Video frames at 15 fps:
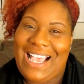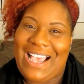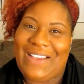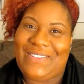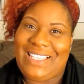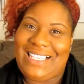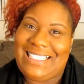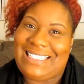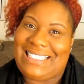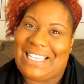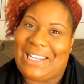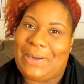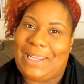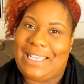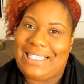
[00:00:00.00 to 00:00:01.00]
of this
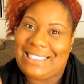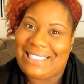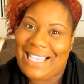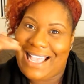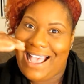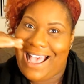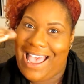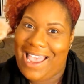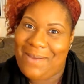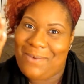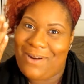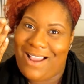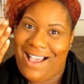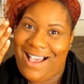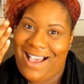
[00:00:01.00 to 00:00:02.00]
series,
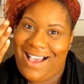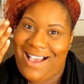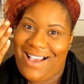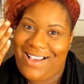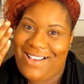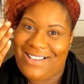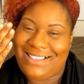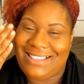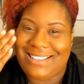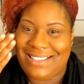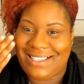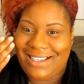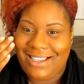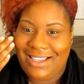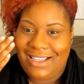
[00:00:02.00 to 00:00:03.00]
eyebrows.
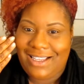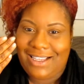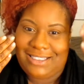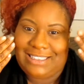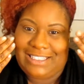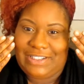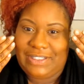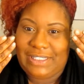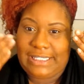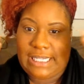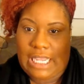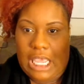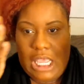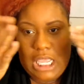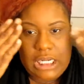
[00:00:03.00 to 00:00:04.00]
and they're
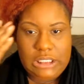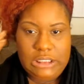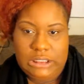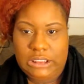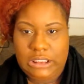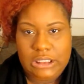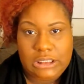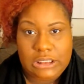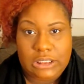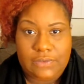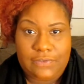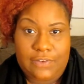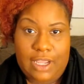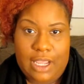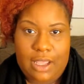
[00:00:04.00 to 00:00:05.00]
done, and they're
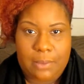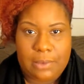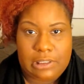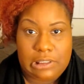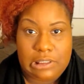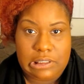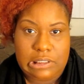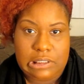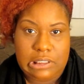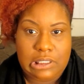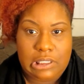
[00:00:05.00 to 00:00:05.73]
fabulous.